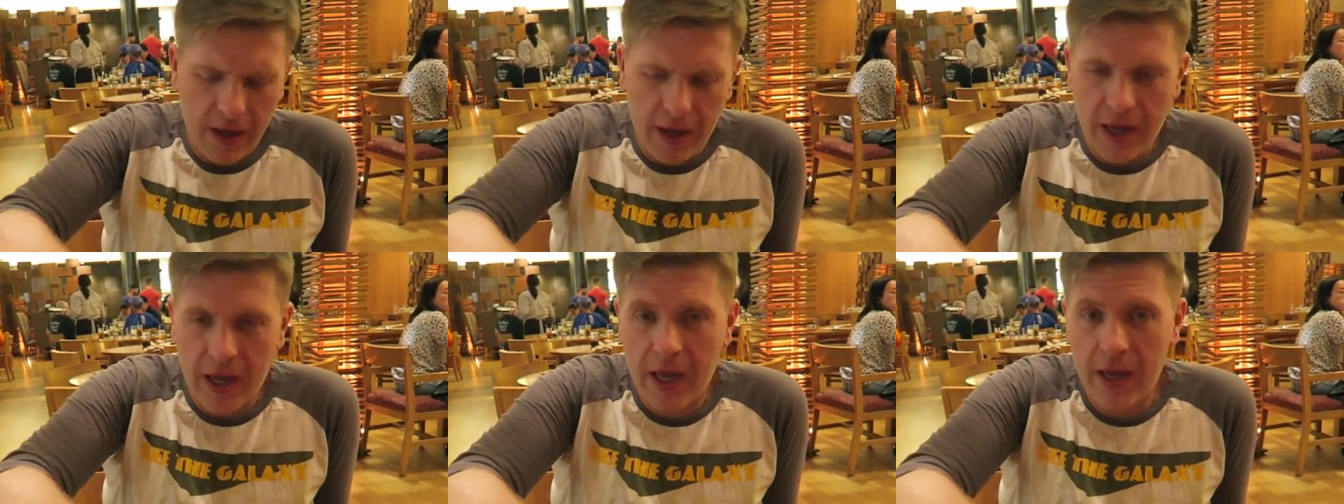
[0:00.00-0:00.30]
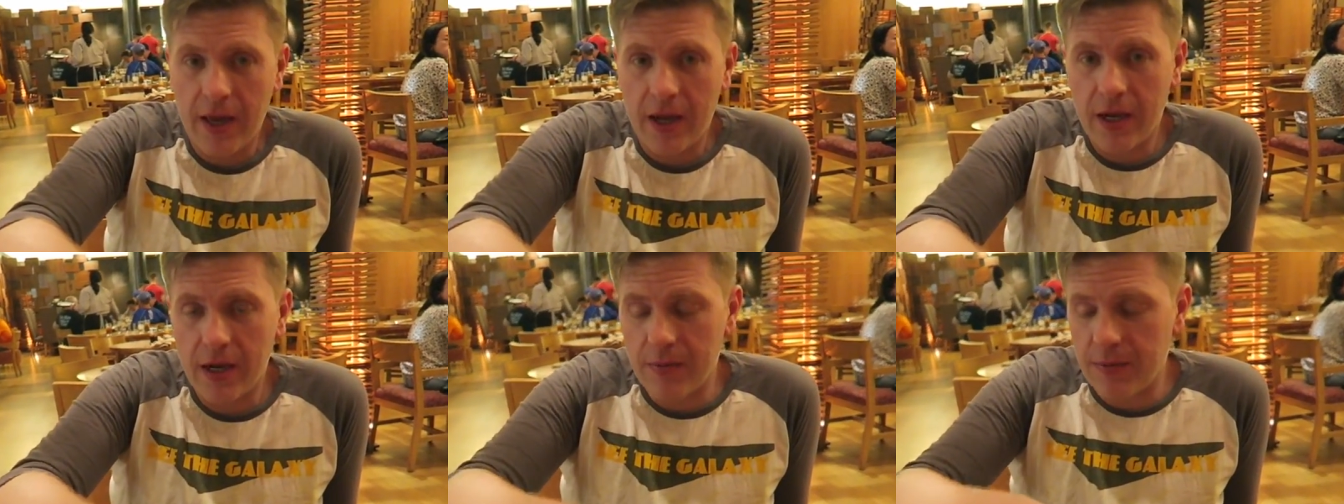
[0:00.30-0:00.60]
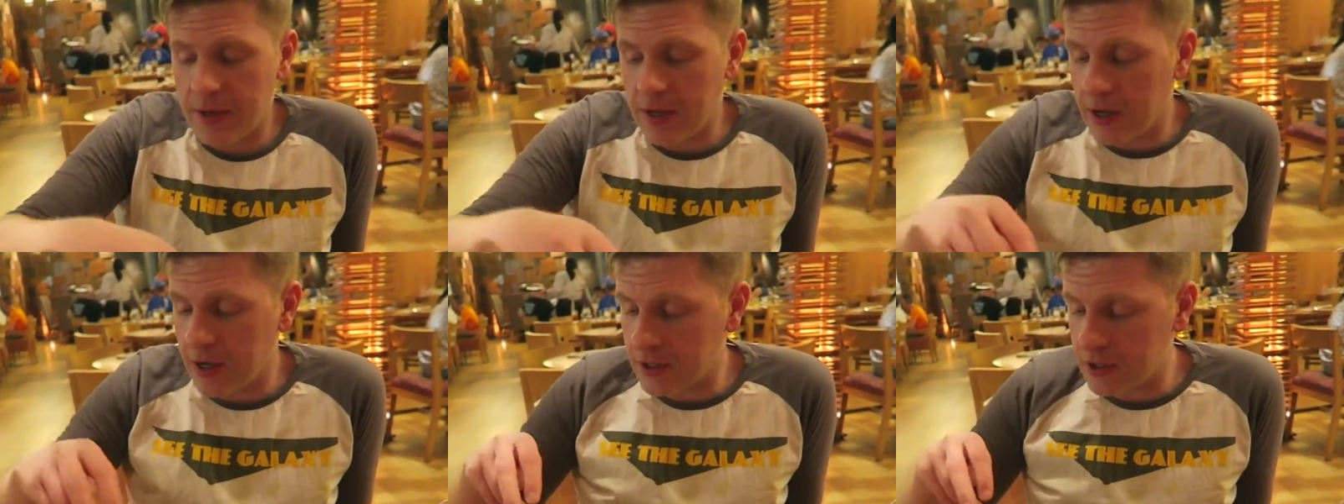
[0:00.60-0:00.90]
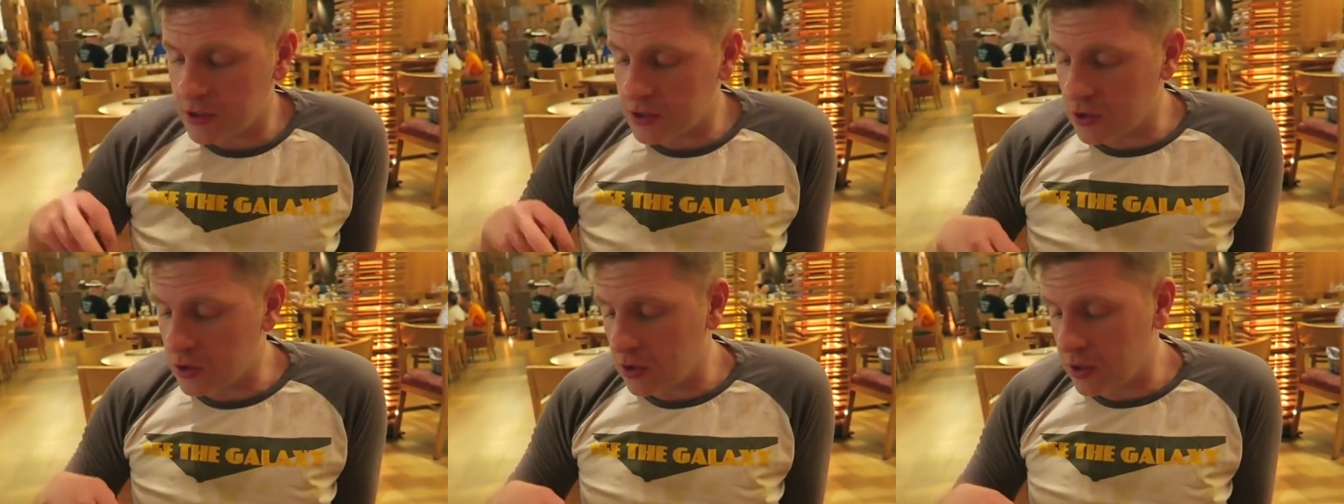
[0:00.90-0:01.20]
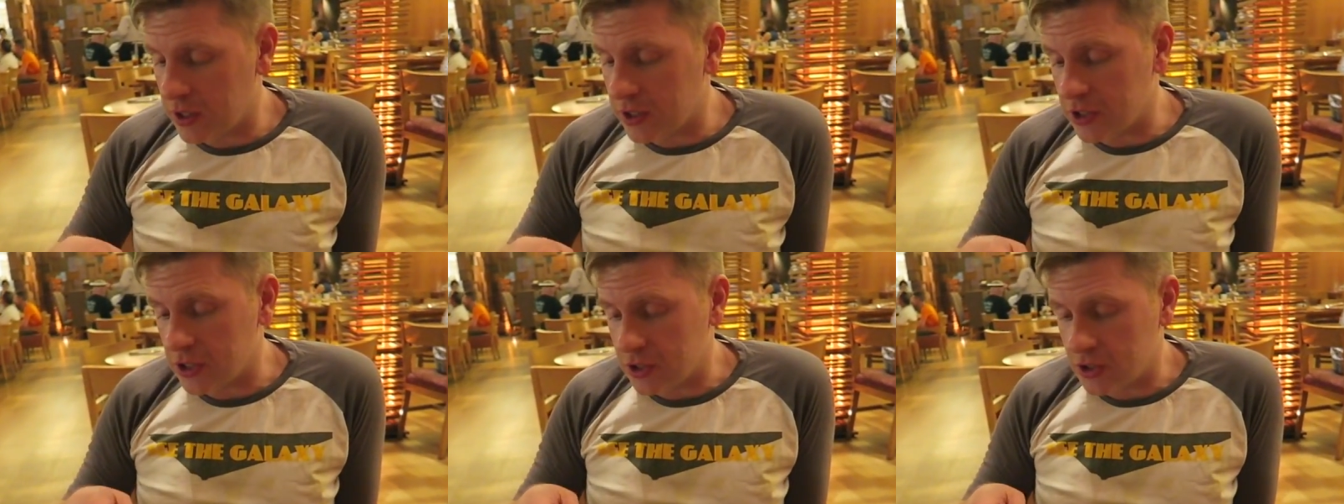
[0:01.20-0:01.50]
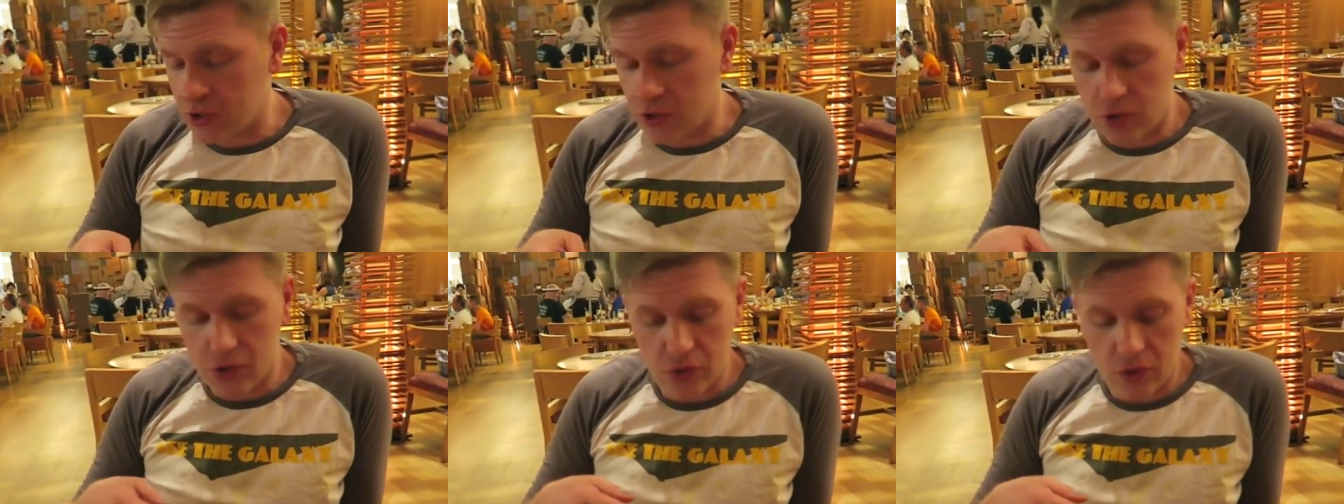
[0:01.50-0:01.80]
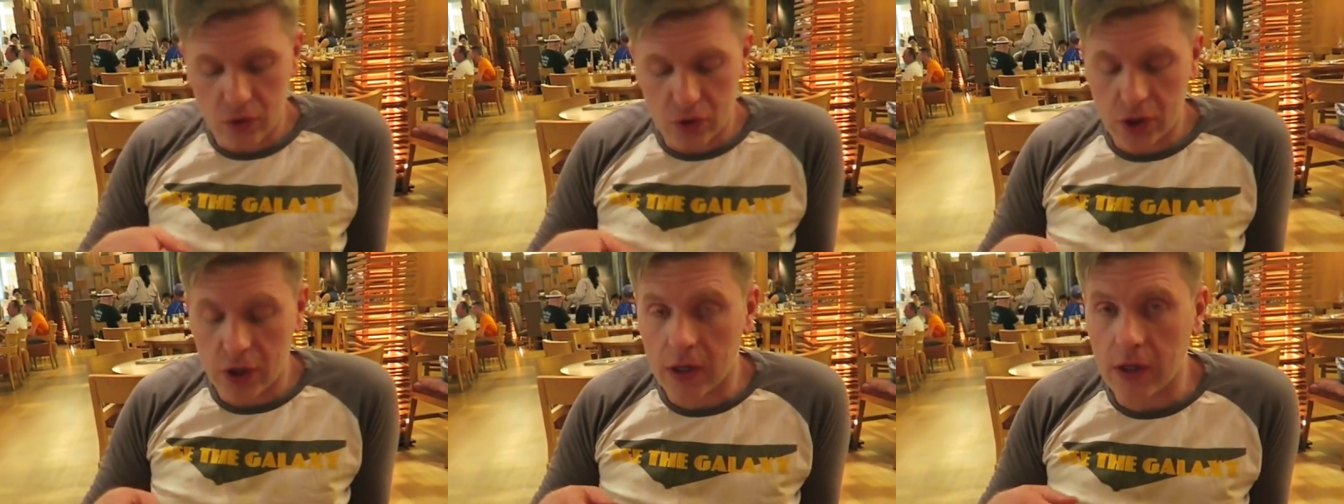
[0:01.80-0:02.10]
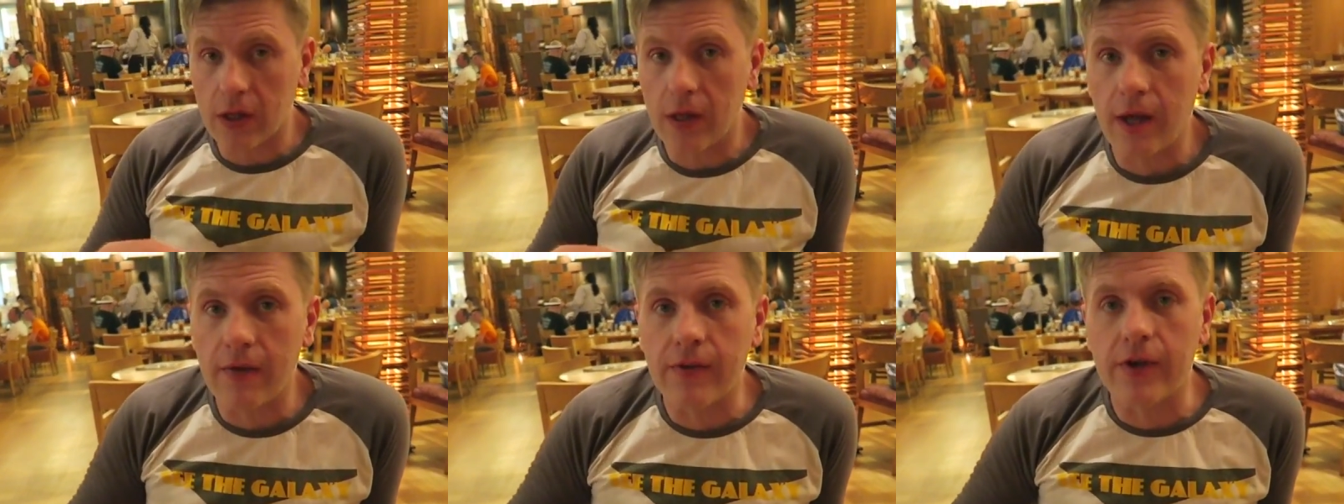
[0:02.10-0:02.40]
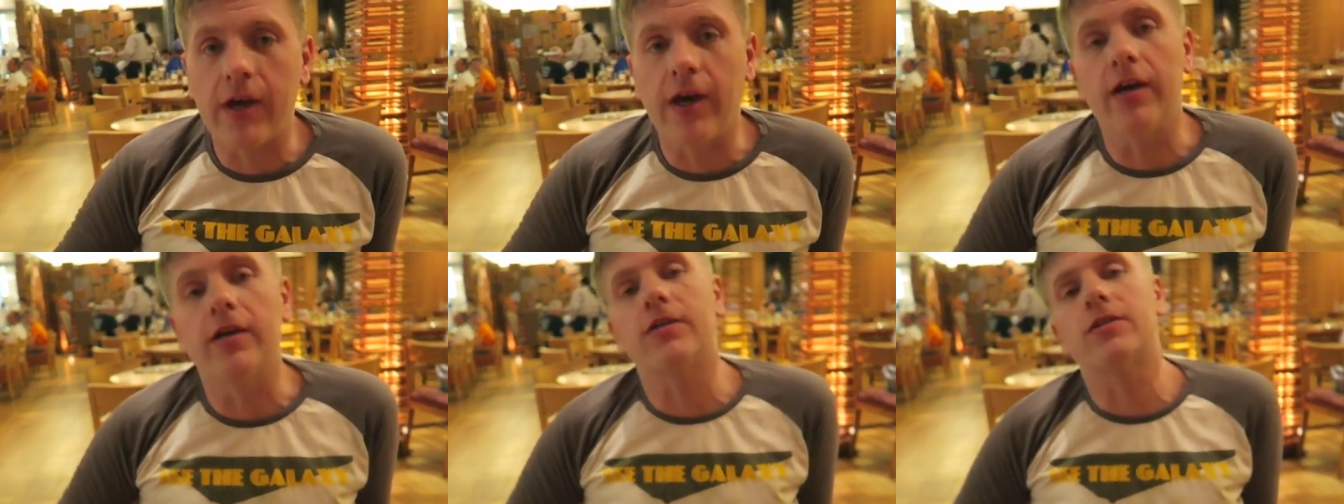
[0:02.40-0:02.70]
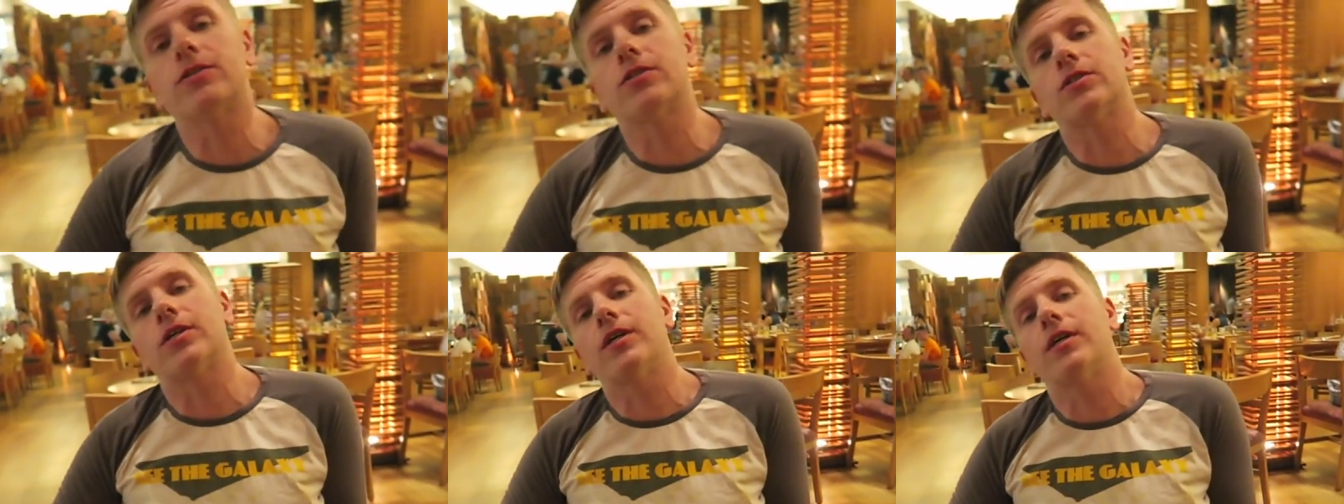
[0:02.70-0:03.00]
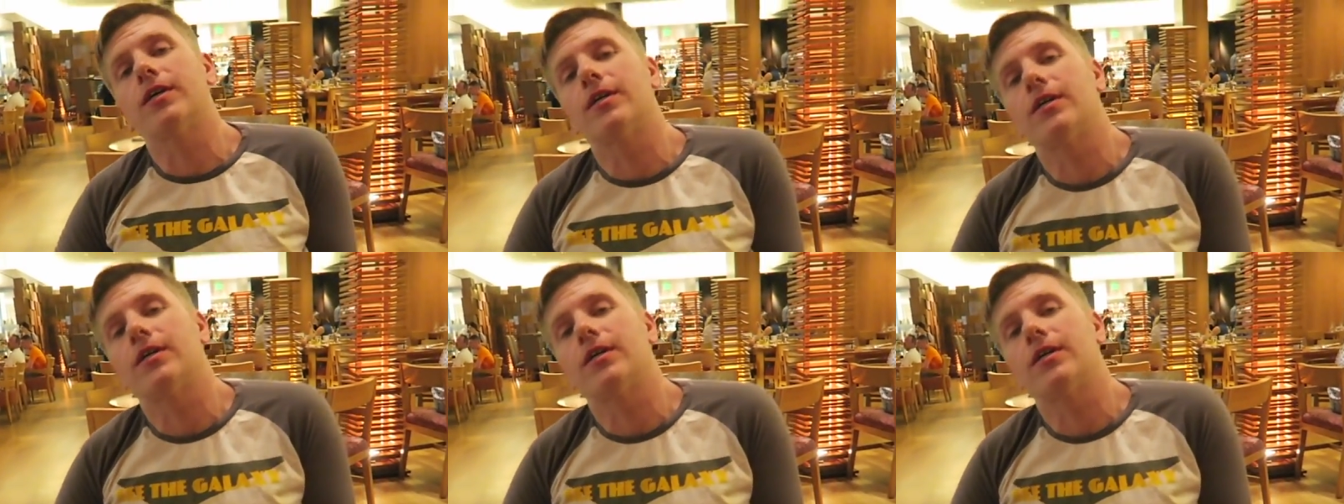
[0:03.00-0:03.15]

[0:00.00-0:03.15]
and because it's so delicious, 2 chocolate lava cakes.